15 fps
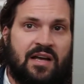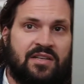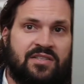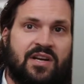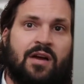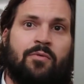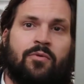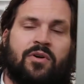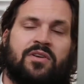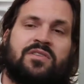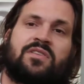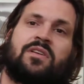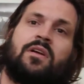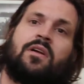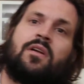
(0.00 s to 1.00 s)
Star
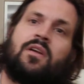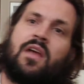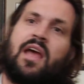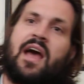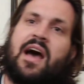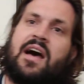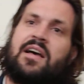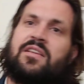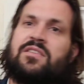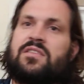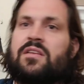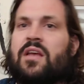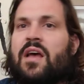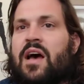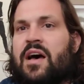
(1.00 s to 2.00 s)
Wars
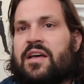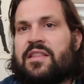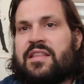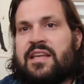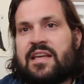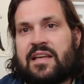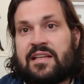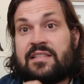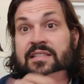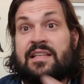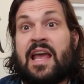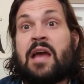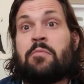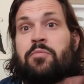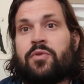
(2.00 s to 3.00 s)
as the
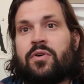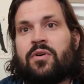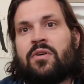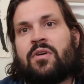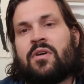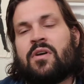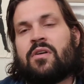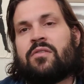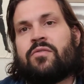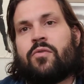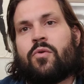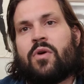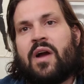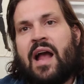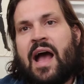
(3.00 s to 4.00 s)
example
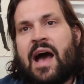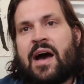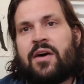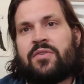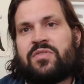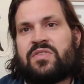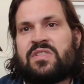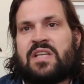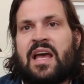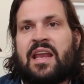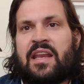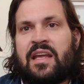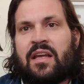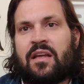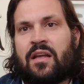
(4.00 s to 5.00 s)
for how
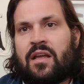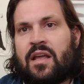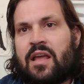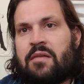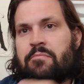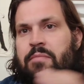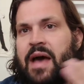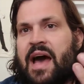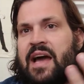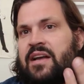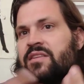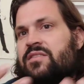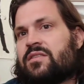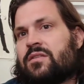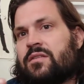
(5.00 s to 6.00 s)
setting
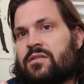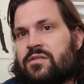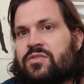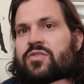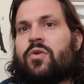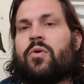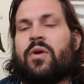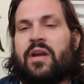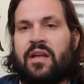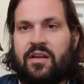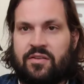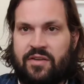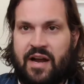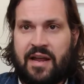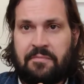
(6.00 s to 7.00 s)
impacts the story,
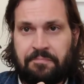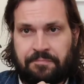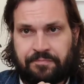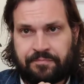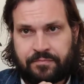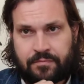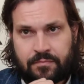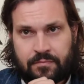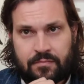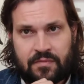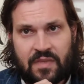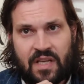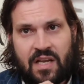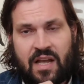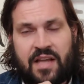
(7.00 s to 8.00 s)
right?
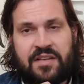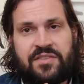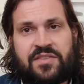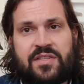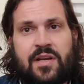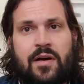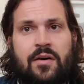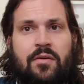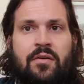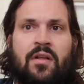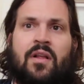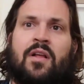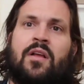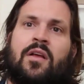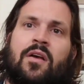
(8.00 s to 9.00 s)
And so,
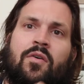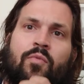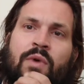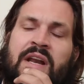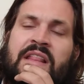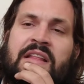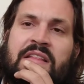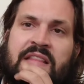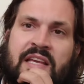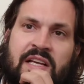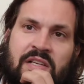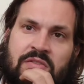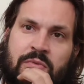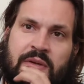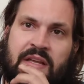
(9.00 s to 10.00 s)
one of the
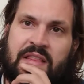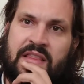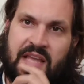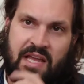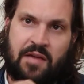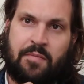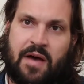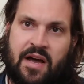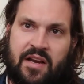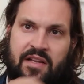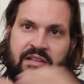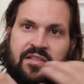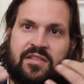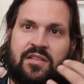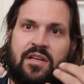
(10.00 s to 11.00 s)
things we could think about
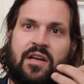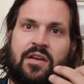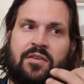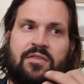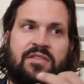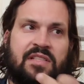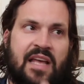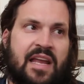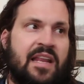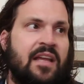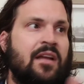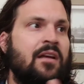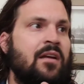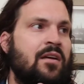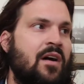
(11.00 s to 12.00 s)
is,
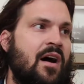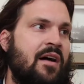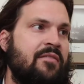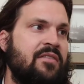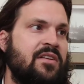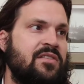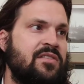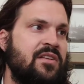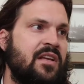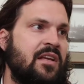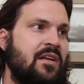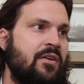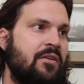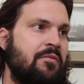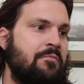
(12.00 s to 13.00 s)
setting. Obviously,
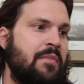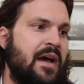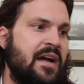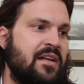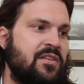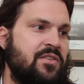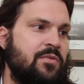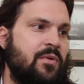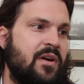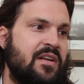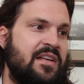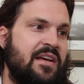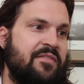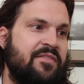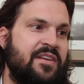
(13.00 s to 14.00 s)
going back to our
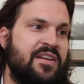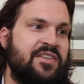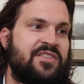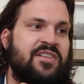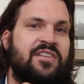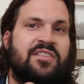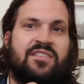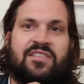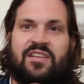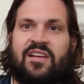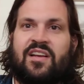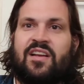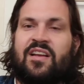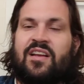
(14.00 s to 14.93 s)
definitions,